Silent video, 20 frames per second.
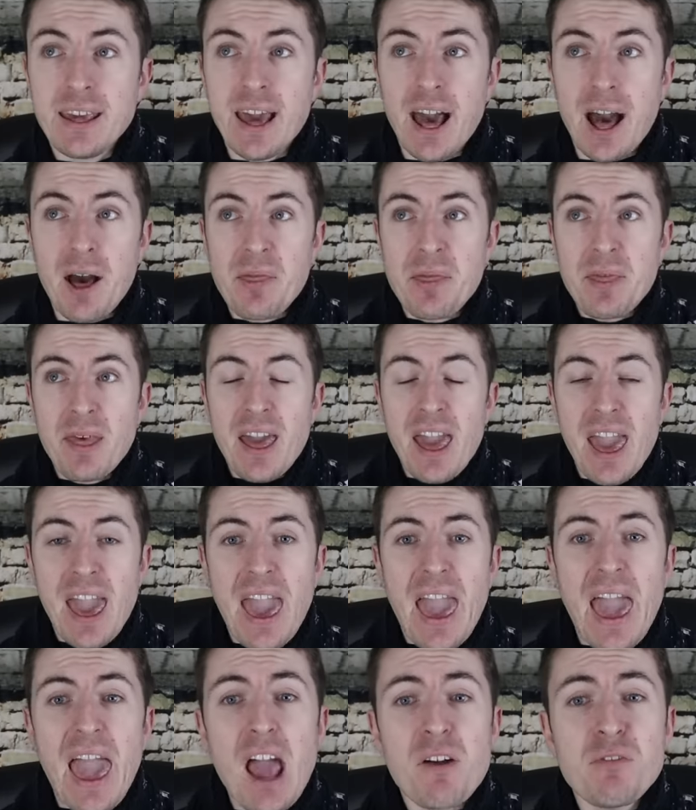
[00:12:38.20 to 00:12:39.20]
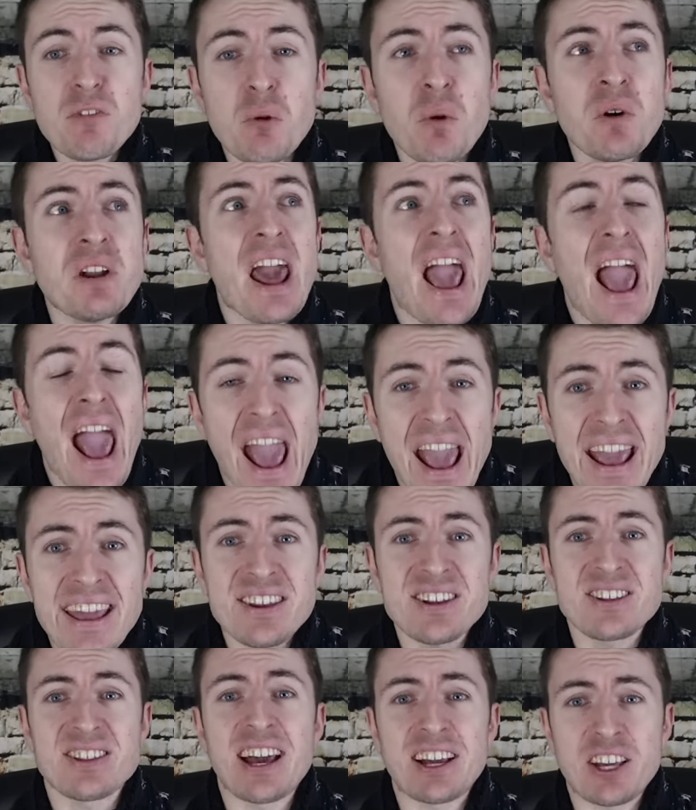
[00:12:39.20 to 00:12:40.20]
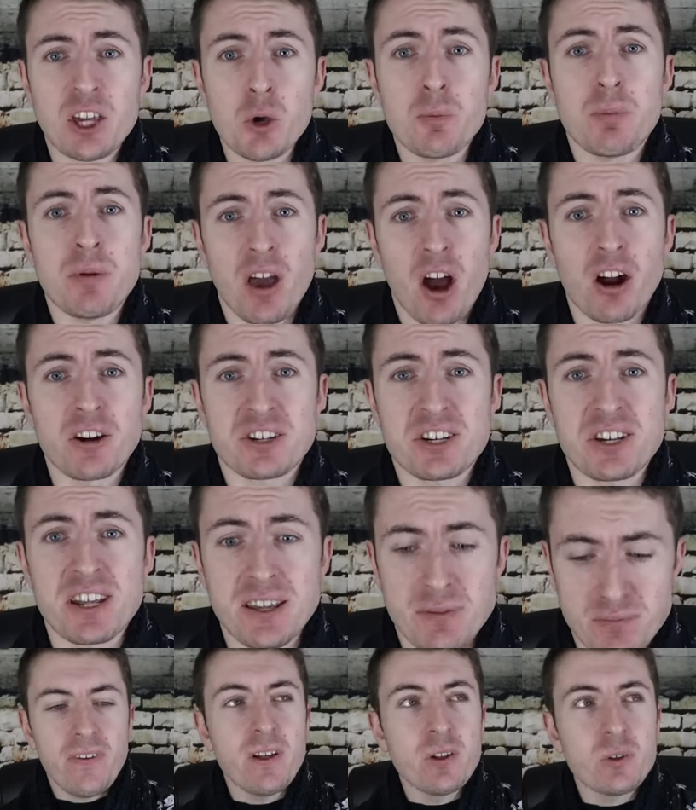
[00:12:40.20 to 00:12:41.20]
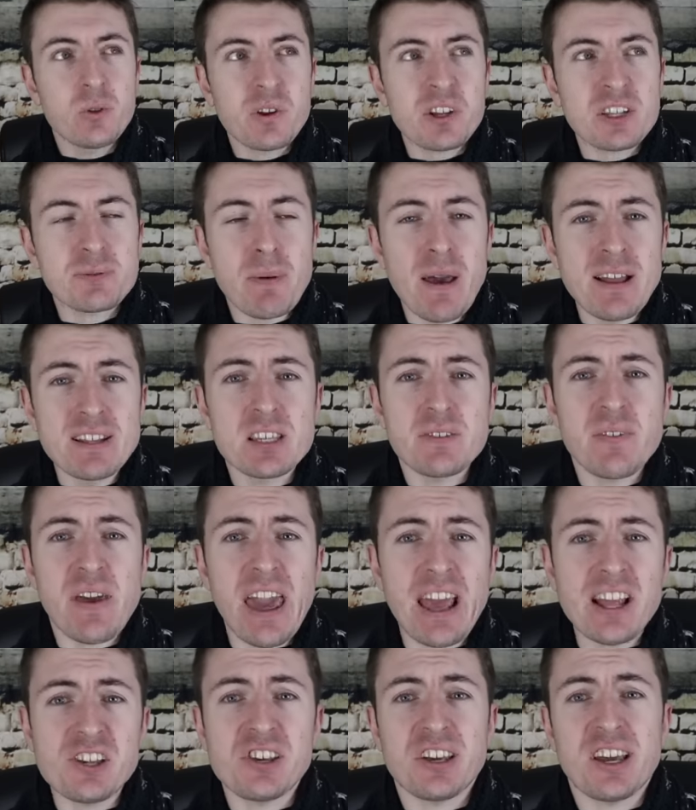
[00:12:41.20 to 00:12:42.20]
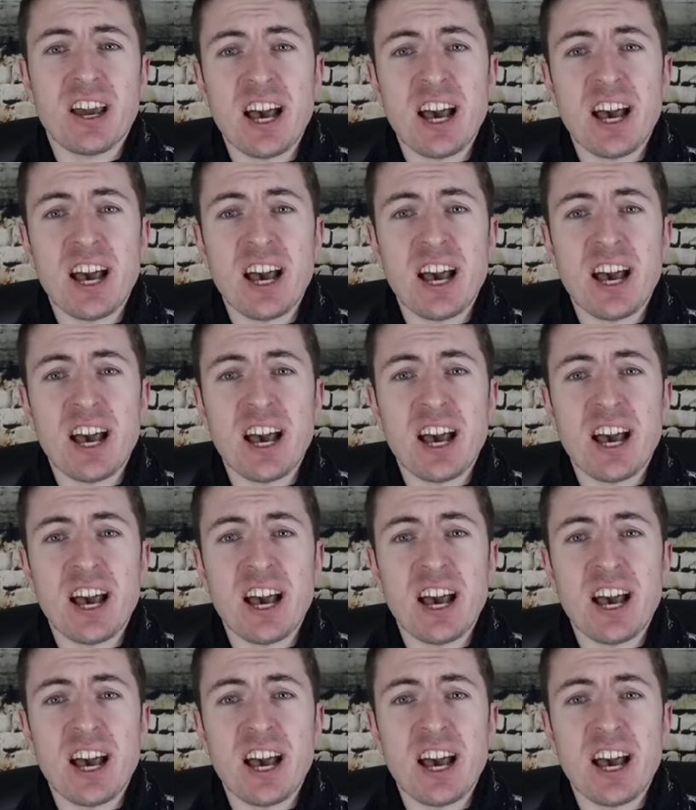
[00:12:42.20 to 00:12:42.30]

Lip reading: Yeah. Everyone hated that QPR team, filled with expensive aging